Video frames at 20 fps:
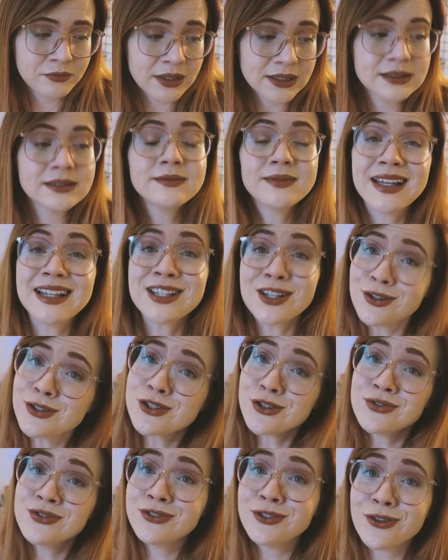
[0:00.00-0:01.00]
but it's
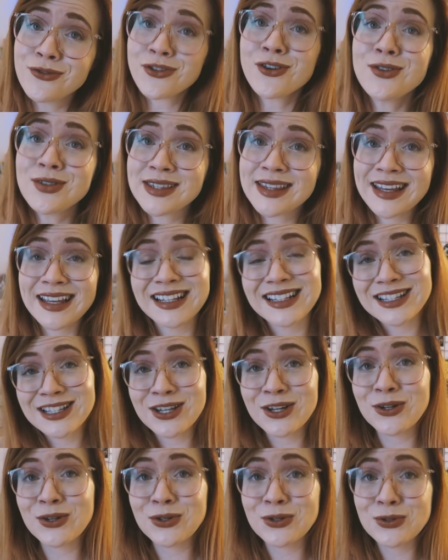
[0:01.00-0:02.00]
also full of those things.
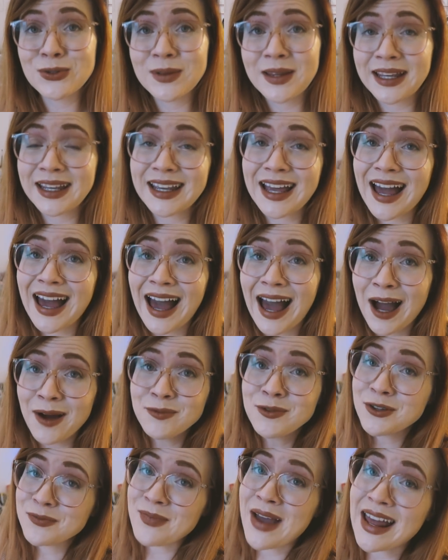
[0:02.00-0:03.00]
So like,
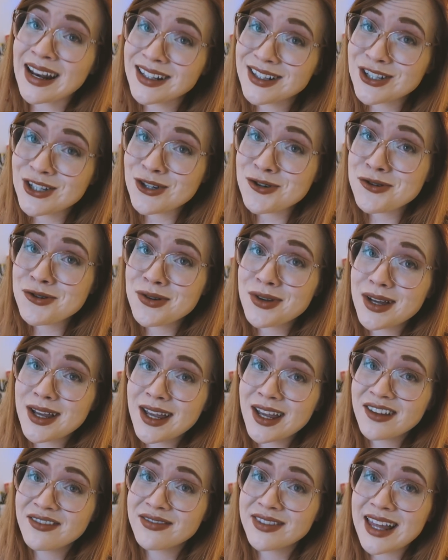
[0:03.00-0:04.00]
I'm not mad at you
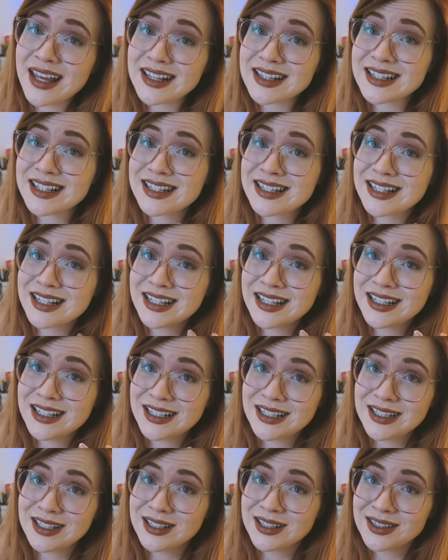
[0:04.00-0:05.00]
if that's
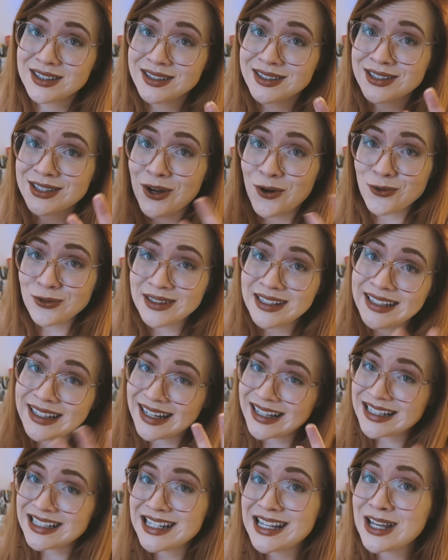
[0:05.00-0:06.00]
the
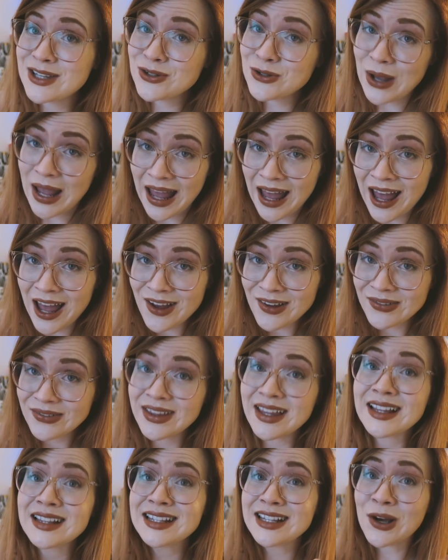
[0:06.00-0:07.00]
only idea you have,
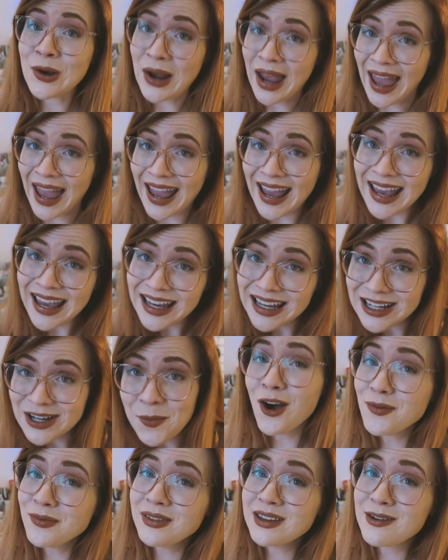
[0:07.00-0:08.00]
that's okay.
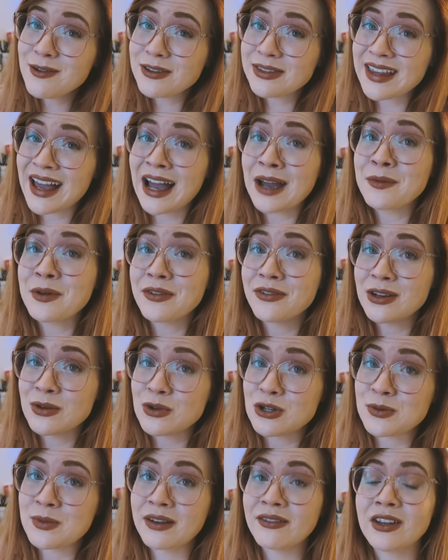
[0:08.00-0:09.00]
Hopefully with time, if you
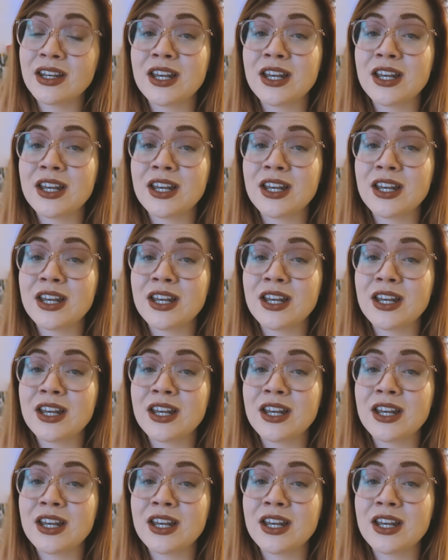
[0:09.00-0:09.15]
watch my